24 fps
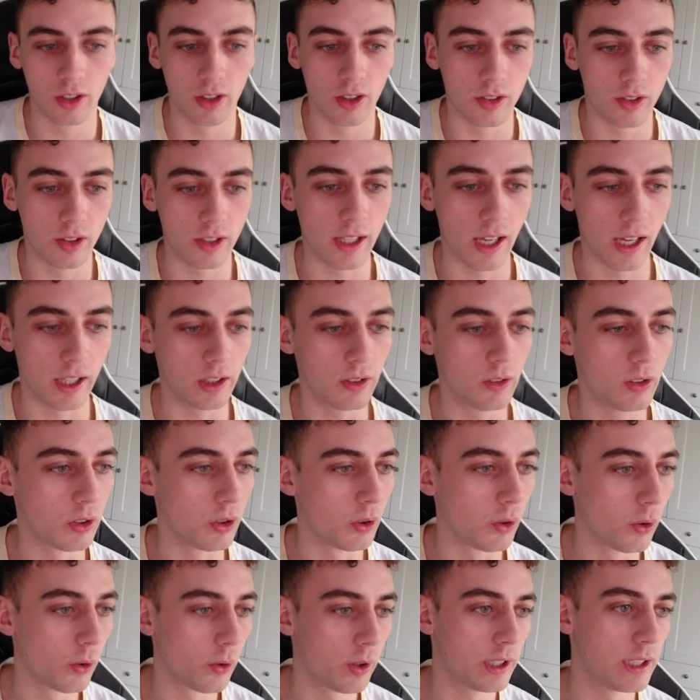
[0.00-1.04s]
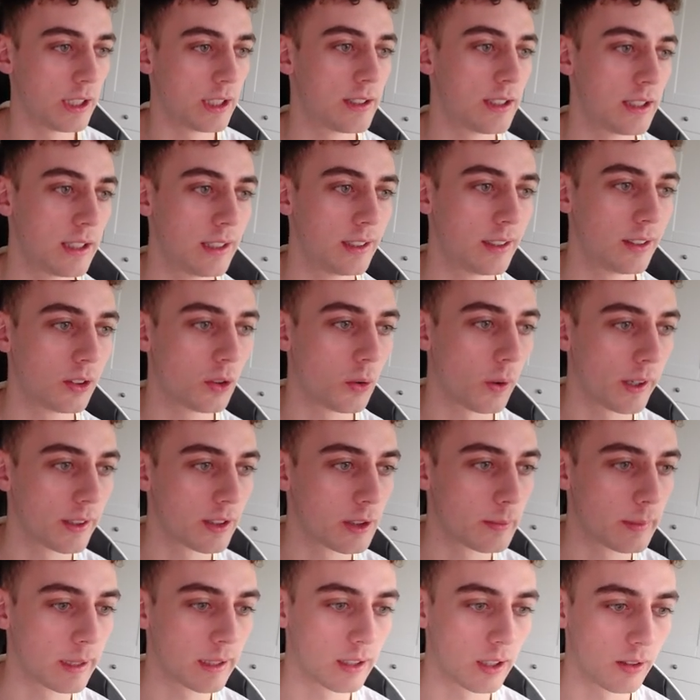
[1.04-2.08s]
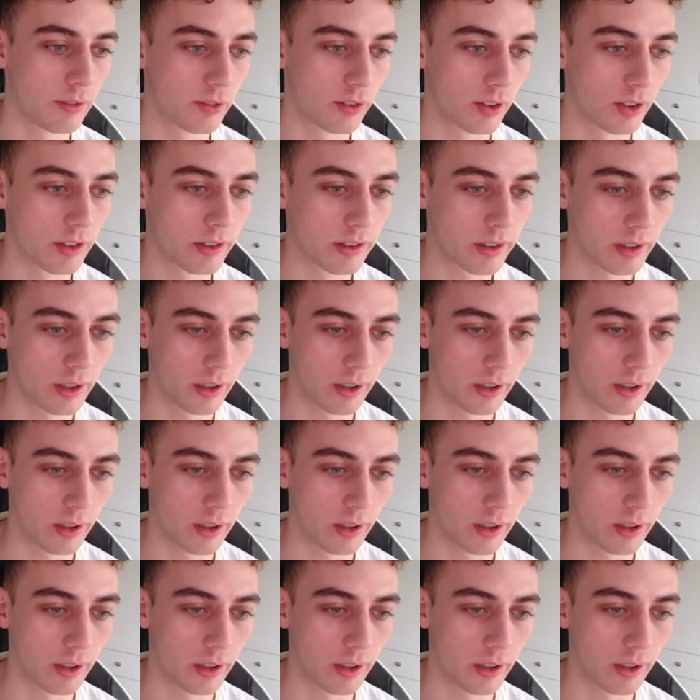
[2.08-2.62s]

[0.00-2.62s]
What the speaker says: So yeah, you can already see quite a big difference.